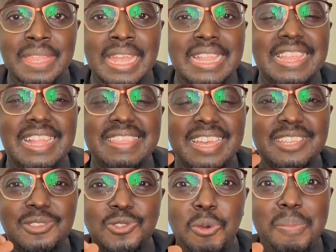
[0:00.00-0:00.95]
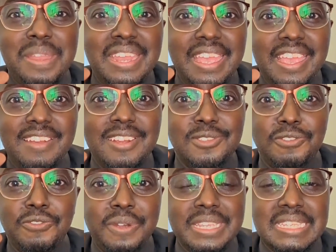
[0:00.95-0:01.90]
that there are so many areas
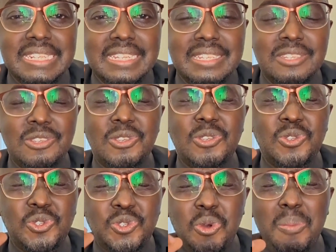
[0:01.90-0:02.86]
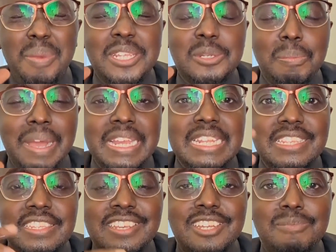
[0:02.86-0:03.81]
of wastage. So much money
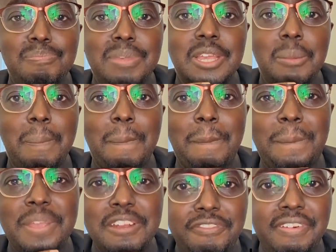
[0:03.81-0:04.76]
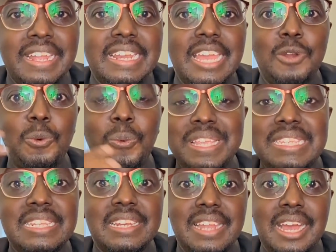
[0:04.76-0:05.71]
is just being pilfered and
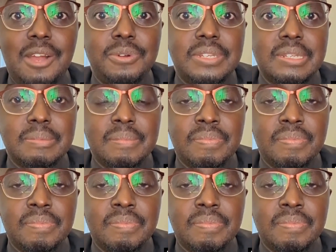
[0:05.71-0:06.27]
wasted out.